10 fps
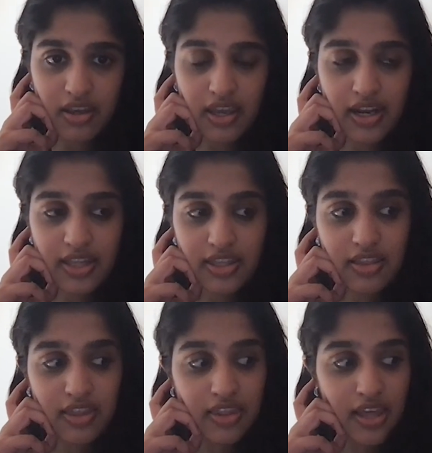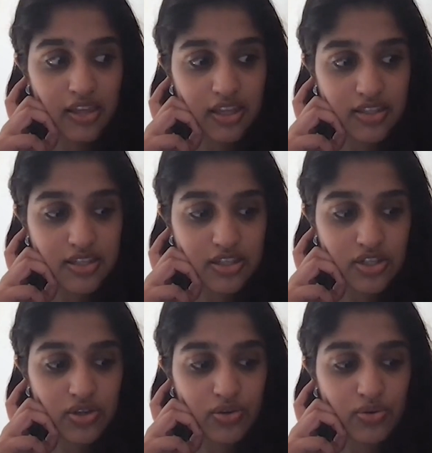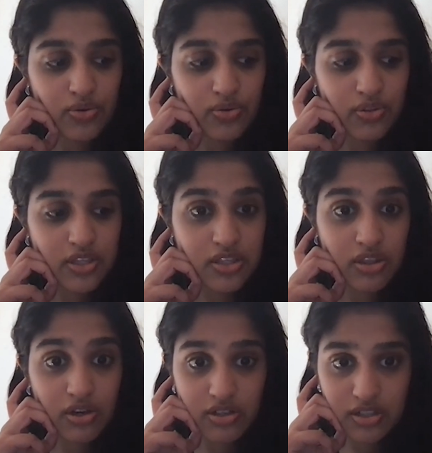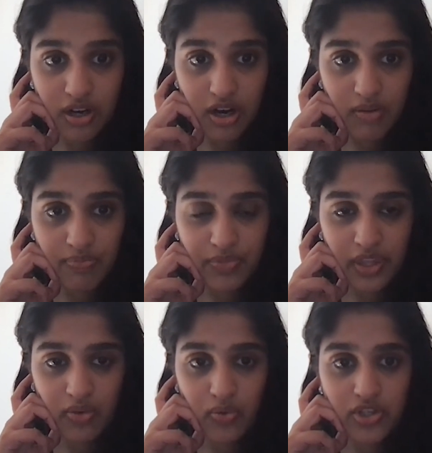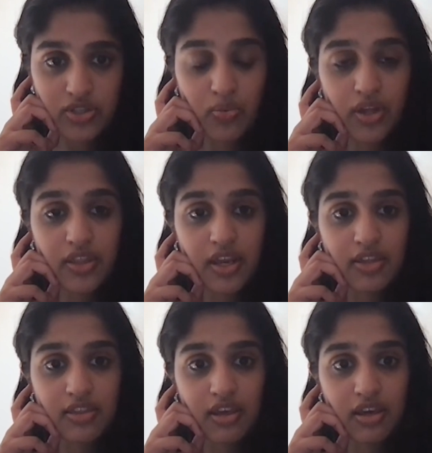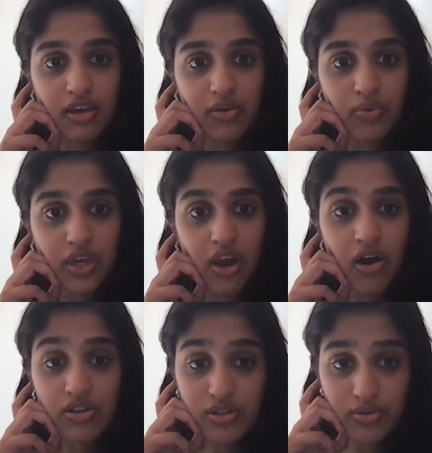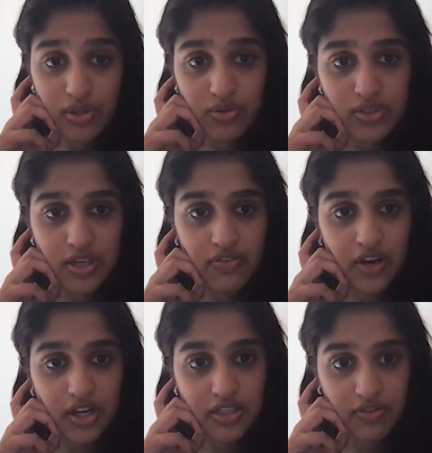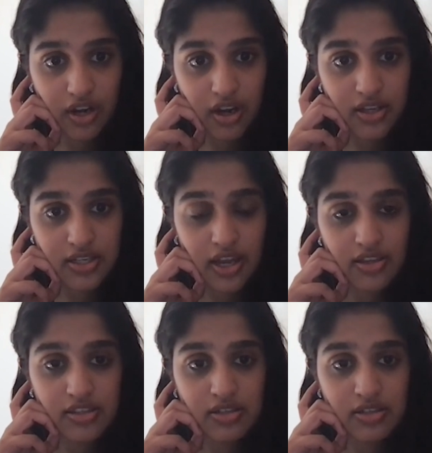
And I think then that leads into this third term, which is one that I think we also use in a very different context,